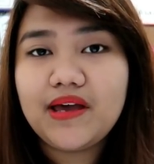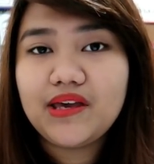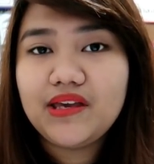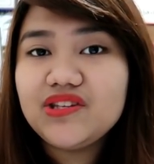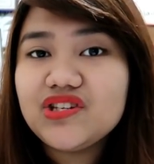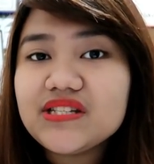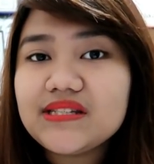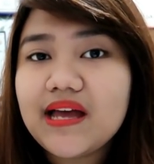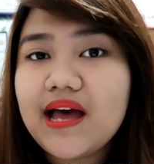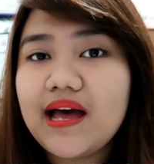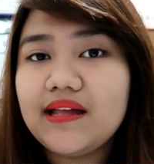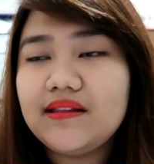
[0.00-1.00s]
I just
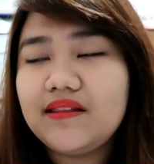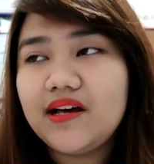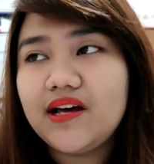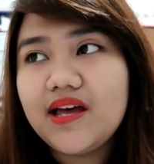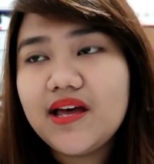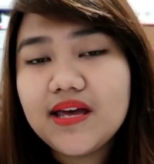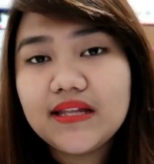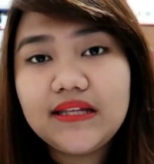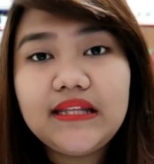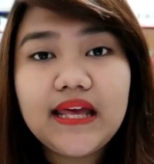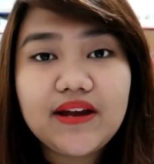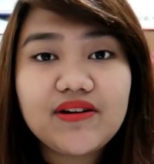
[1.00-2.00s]
had the
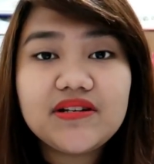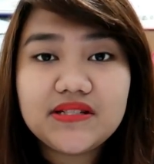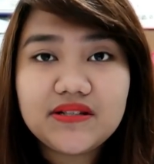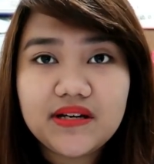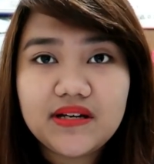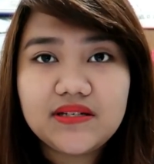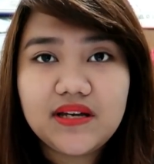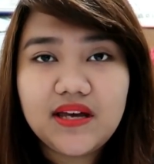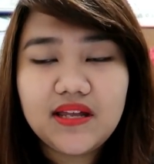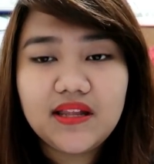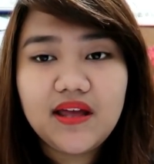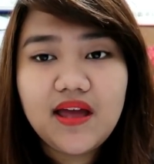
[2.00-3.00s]
DTI
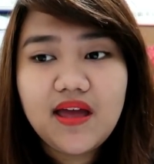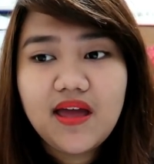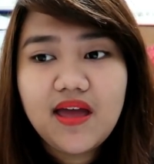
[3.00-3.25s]
registration